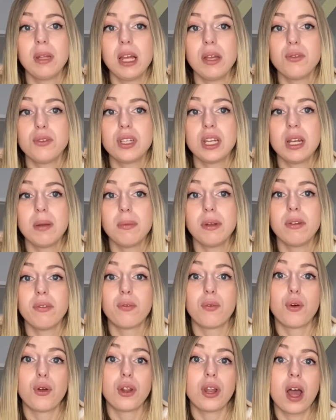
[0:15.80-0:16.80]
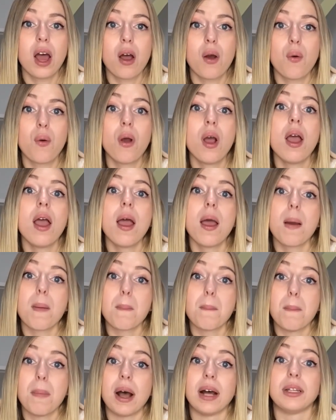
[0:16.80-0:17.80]
live streaming for now,
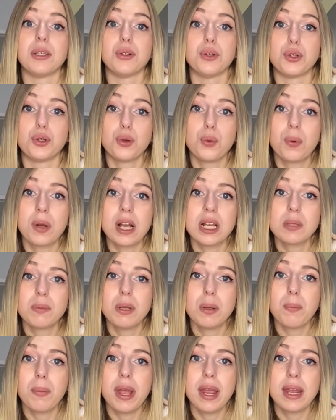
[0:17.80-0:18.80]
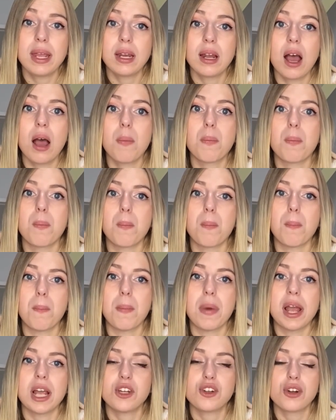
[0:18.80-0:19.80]
but YouTube has been making up
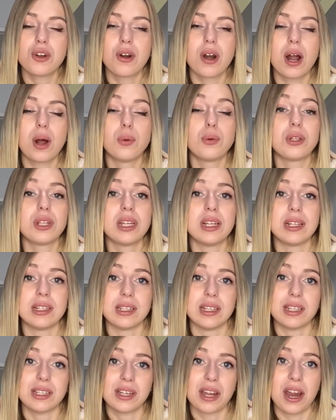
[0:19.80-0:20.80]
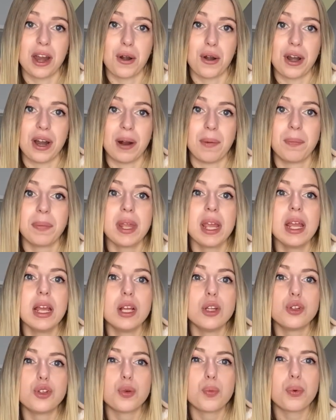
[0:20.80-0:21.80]
major ground in this area.
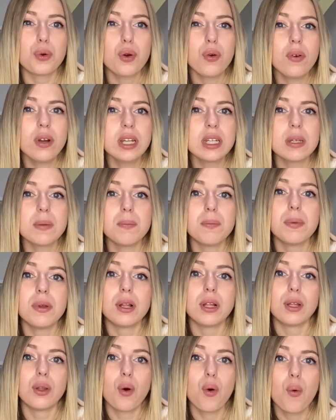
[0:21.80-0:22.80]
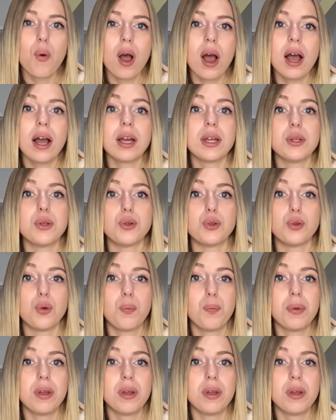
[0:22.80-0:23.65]
To prove it, below are YouTube